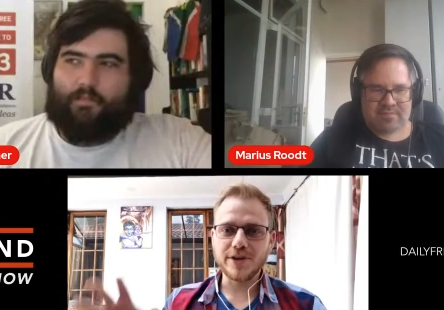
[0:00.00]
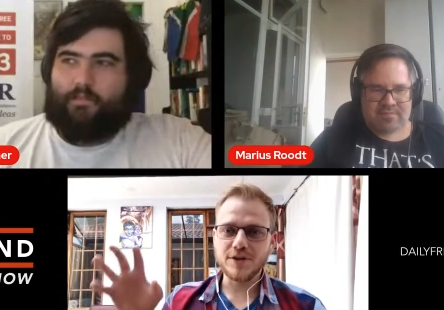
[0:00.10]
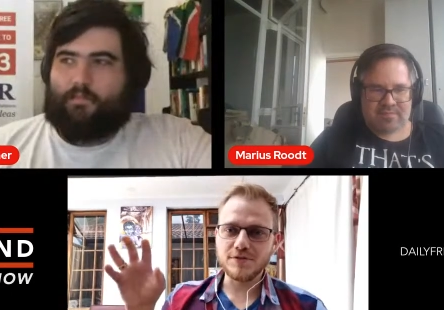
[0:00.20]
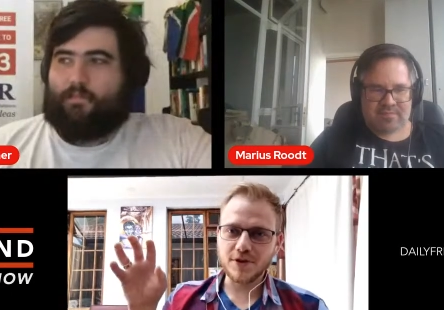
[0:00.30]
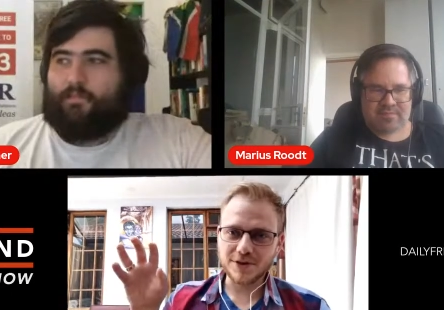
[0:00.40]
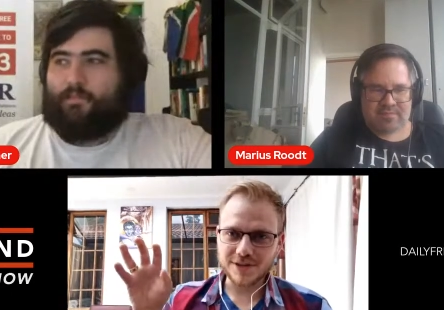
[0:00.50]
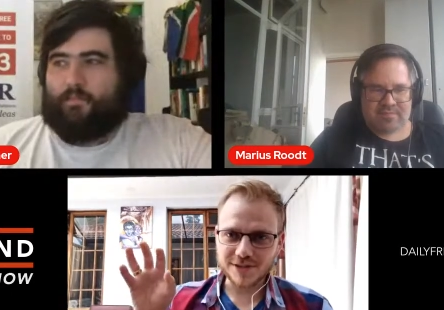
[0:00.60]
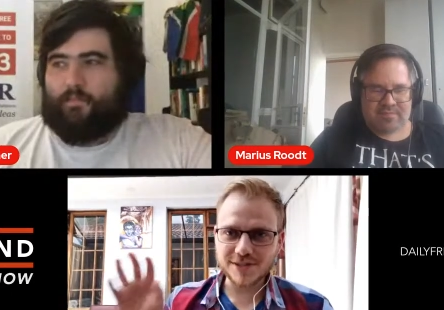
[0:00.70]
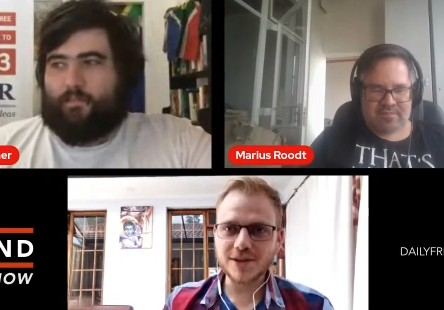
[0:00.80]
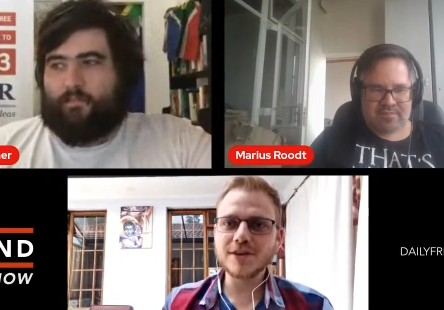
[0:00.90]
Speaker 1: when you've got a
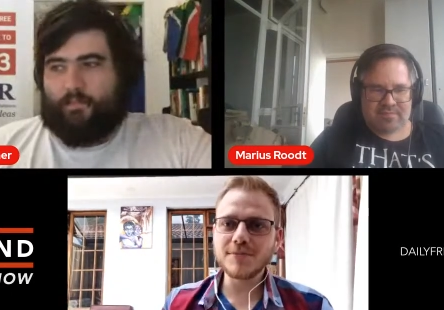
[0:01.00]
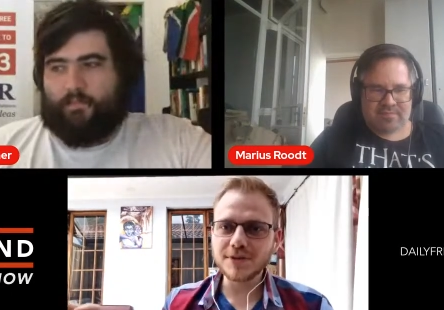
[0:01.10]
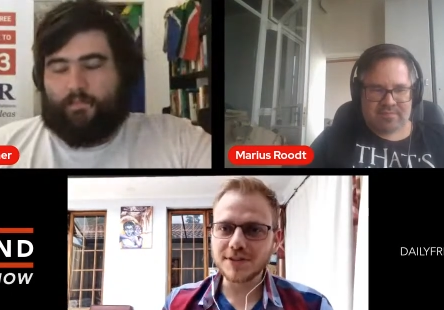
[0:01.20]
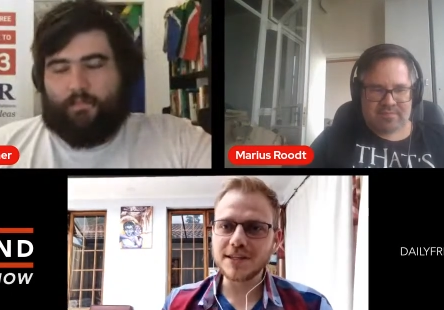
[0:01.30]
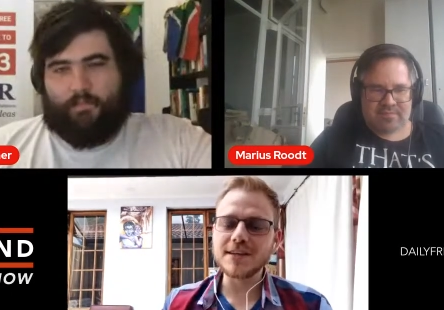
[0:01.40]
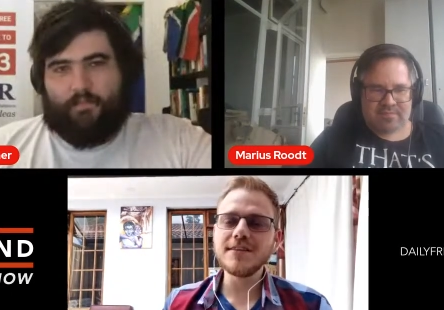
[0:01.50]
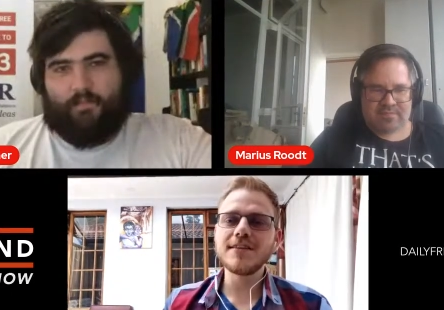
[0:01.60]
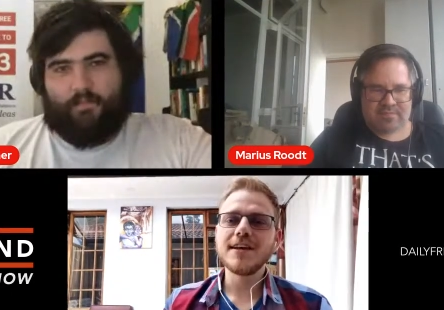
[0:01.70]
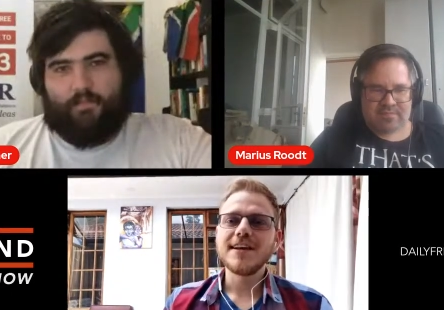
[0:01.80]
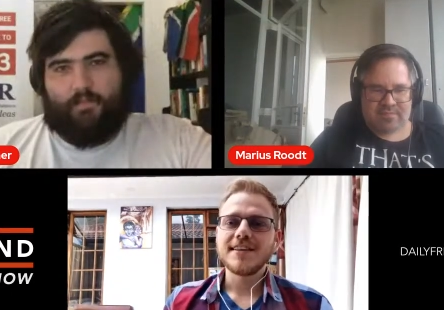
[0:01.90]
discernible
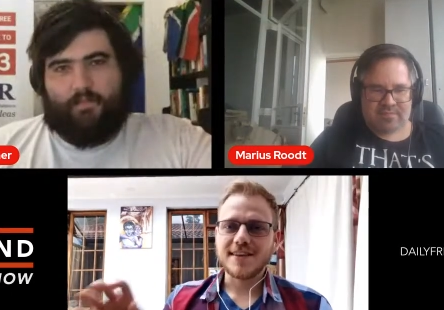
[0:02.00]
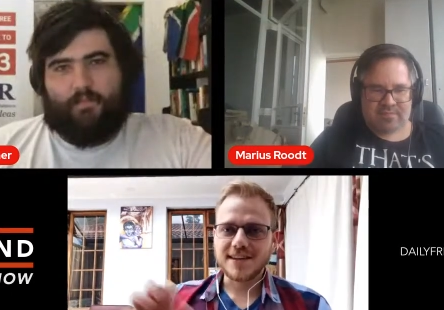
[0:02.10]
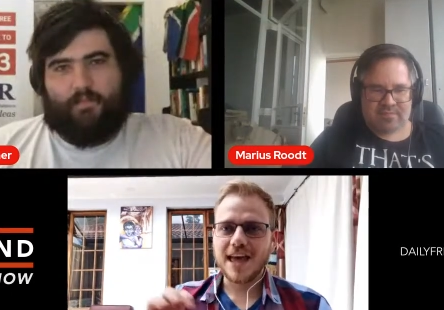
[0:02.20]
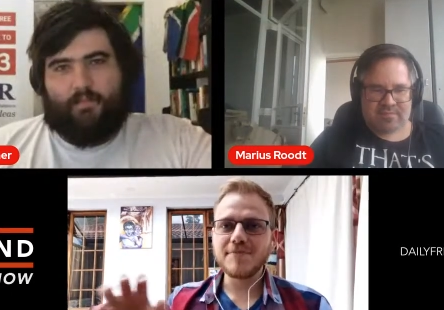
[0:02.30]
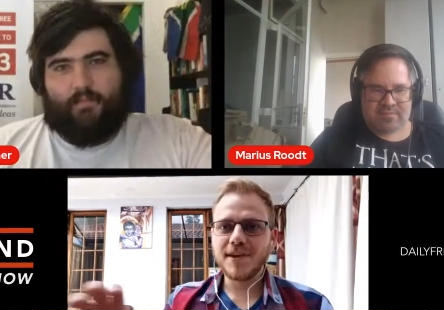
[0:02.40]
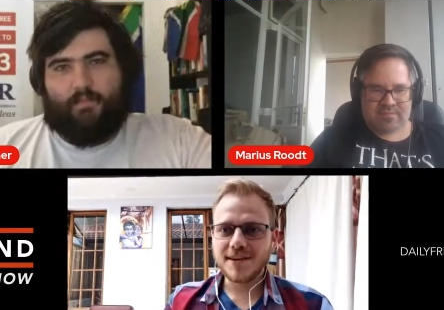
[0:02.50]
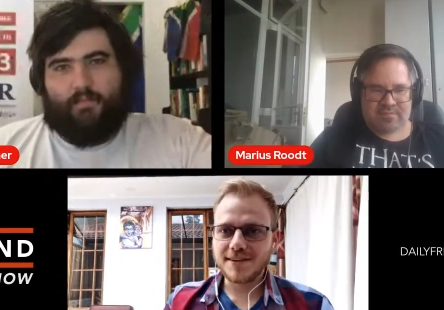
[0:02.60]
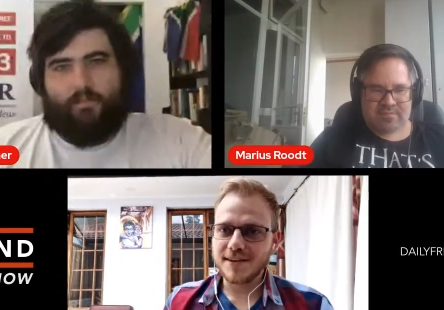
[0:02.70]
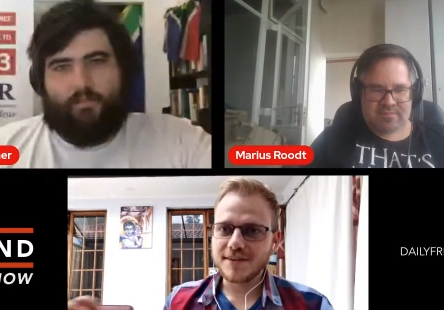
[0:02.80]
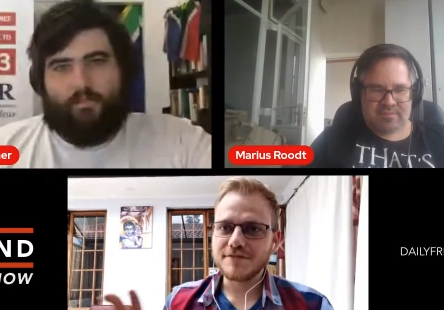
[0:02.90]
need that can be
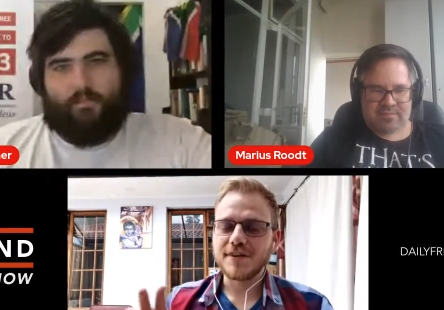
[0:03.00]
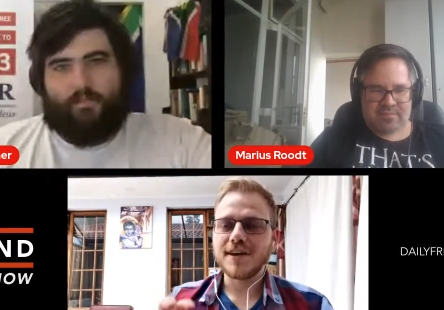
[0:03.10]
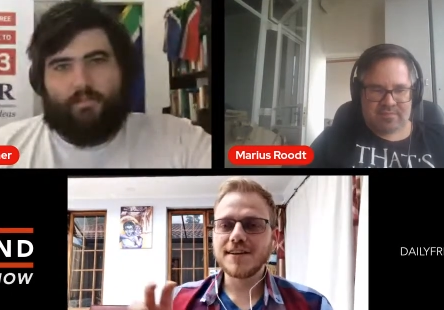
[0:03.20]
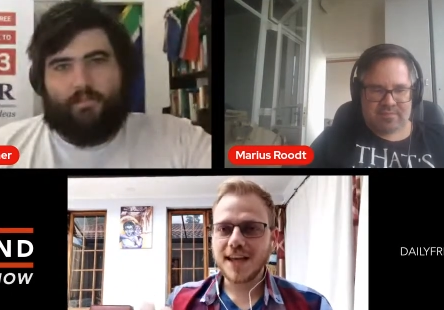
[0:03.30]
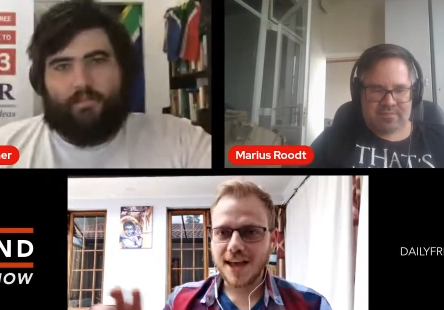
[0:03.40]
identified,